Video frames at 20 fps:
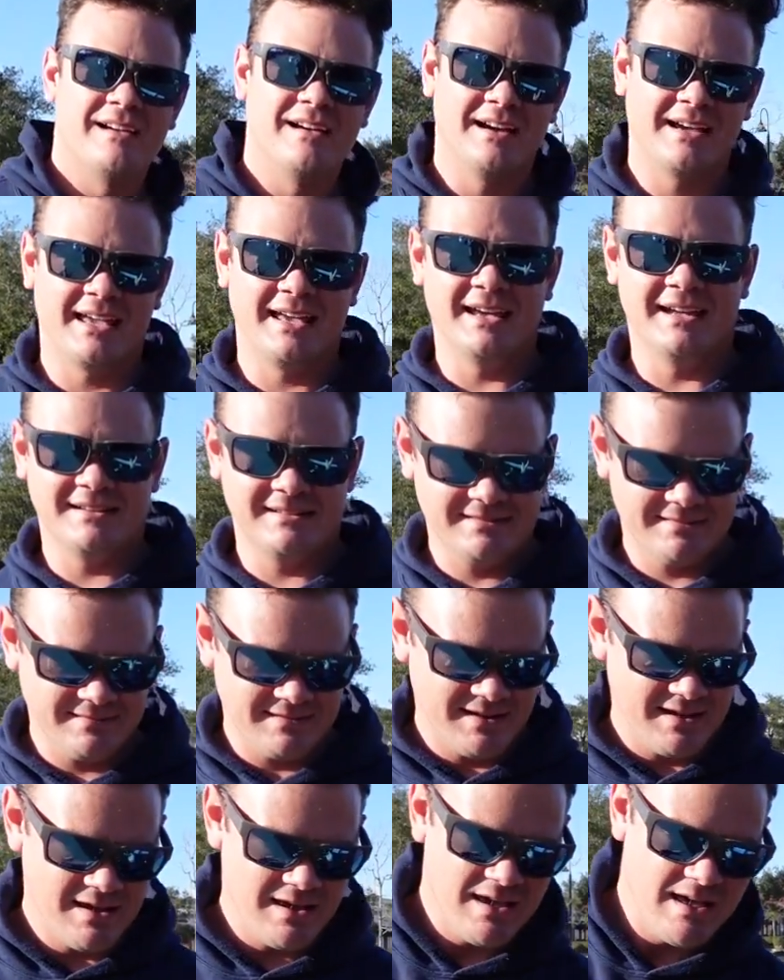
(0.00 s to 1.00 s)
Again,
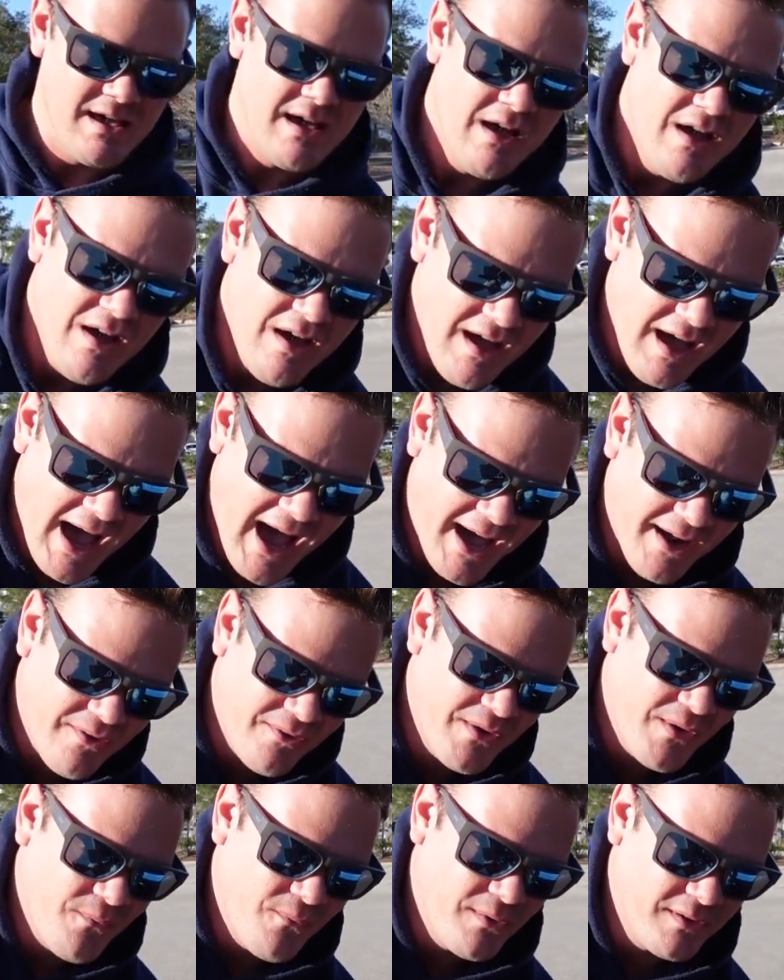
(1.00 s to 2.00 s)
I
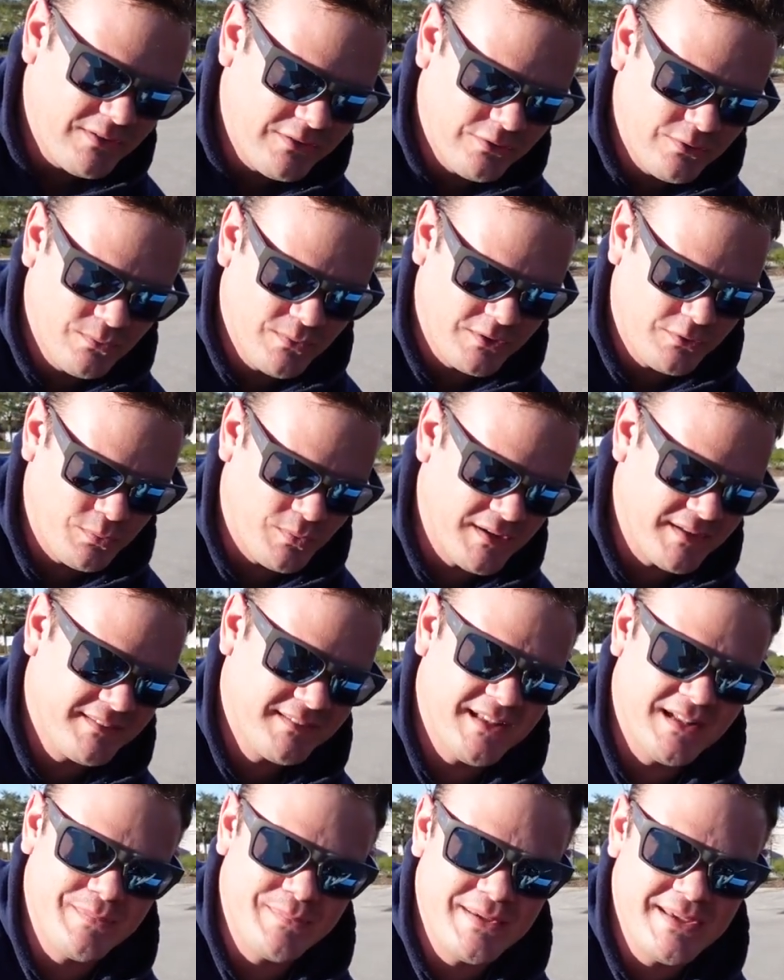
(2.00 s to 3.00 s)
don't know which one
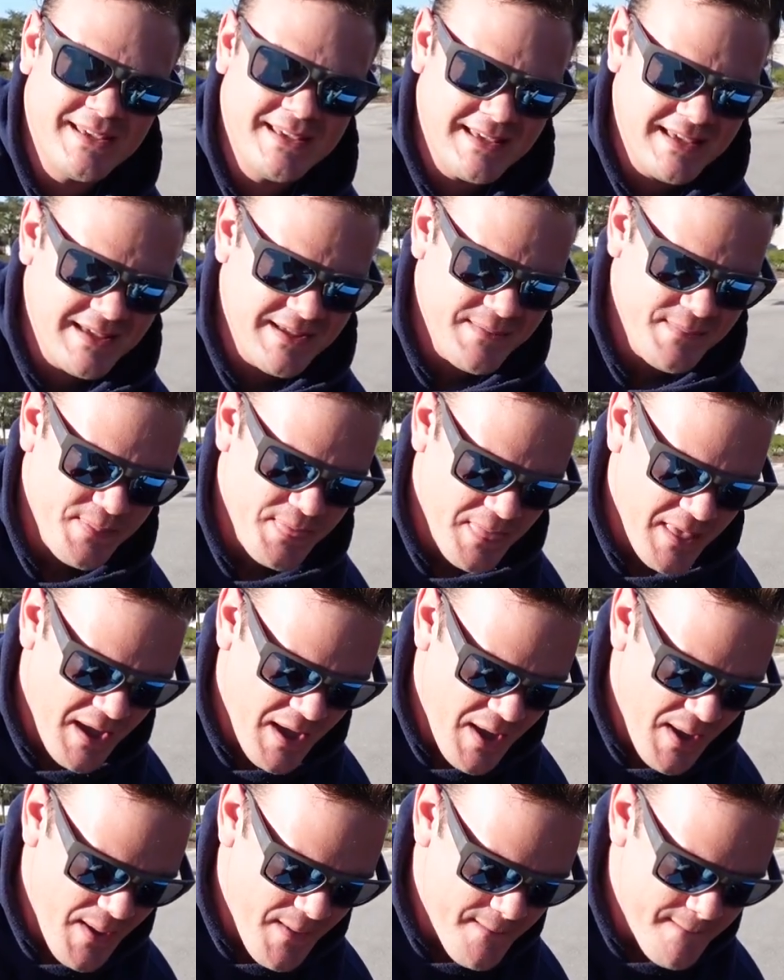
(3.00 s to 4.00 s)
it's gonna be,
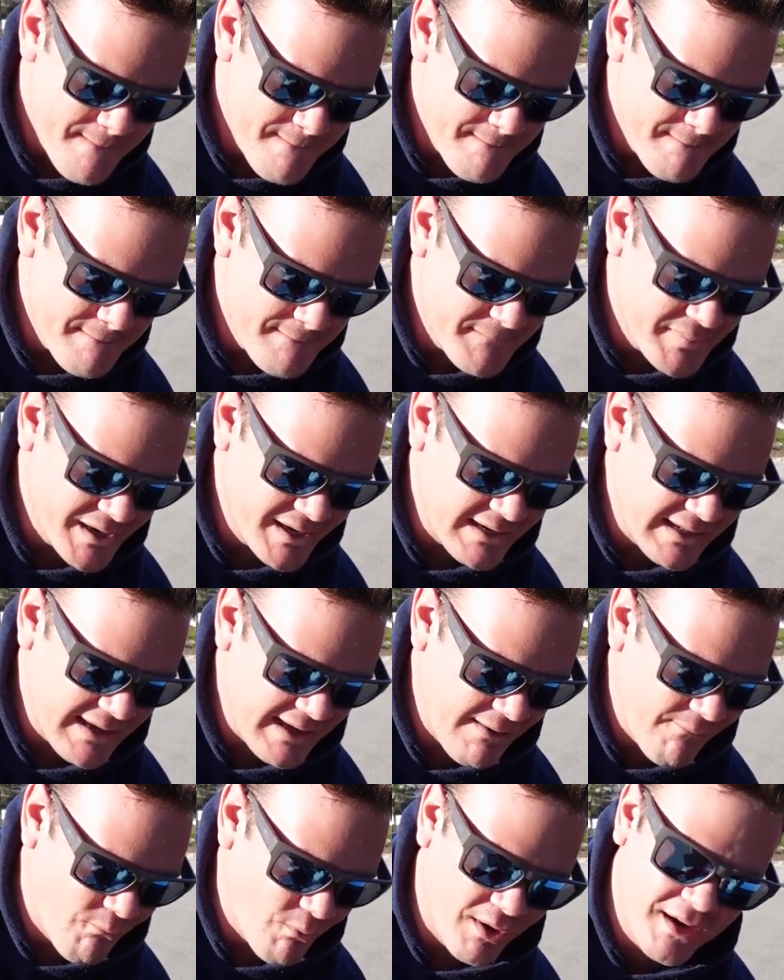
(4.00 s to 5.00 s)
but
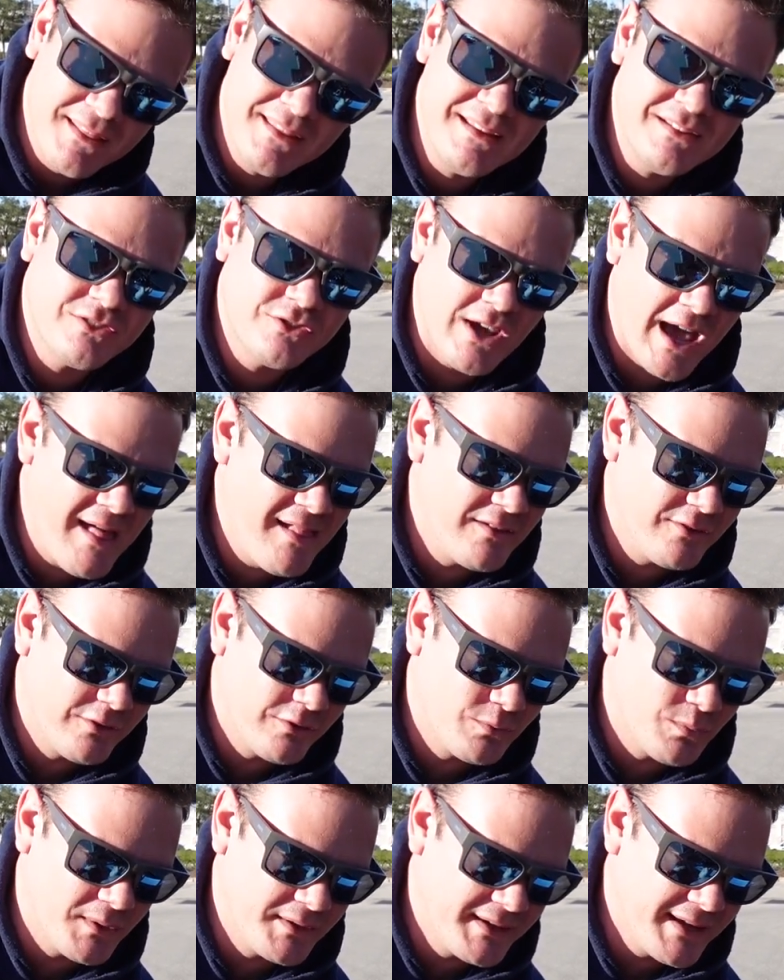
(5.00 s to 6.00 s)
in one of these
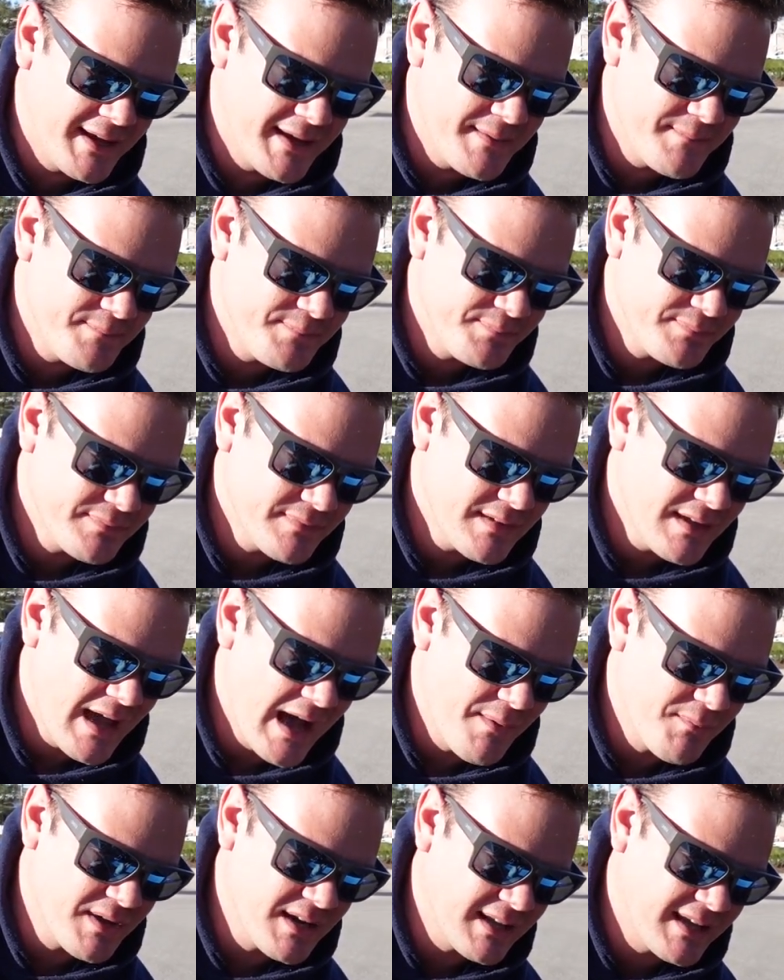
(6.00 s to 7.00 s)
challenges one day,
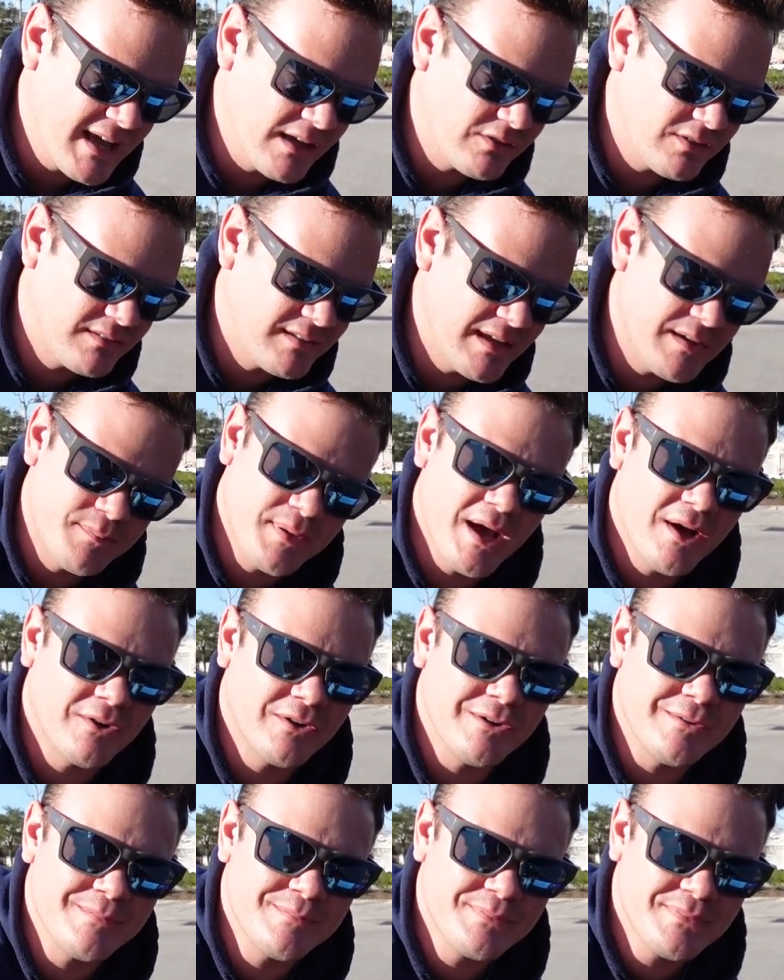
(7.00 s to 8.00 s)
I'm gonna catch a 10
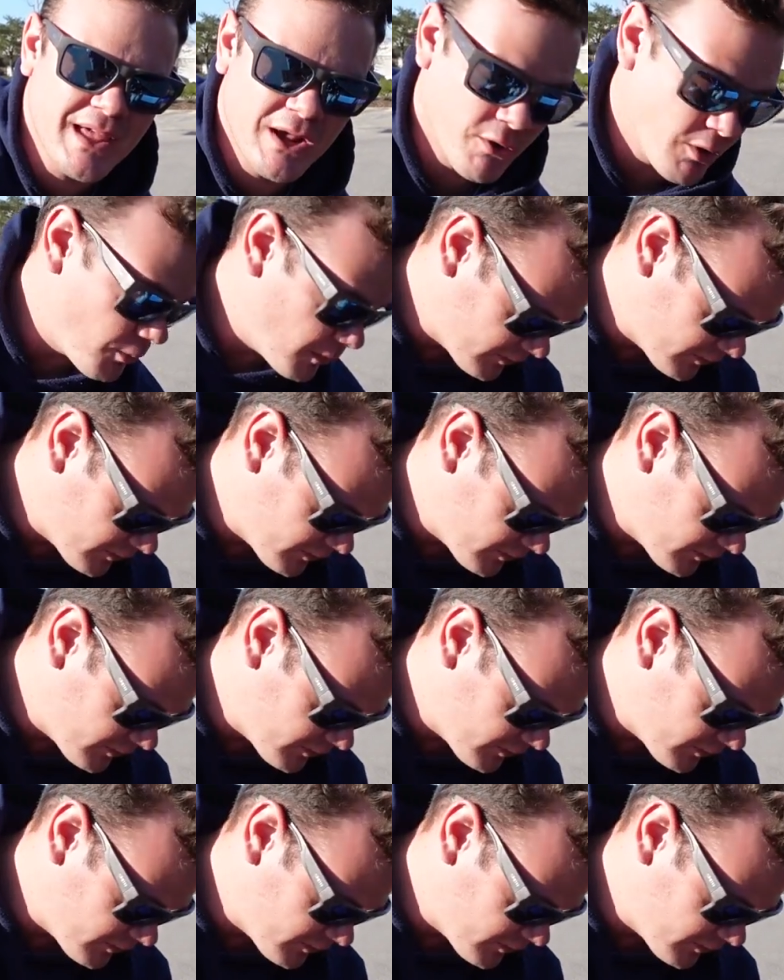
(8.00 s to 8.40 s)
pounder. I don't know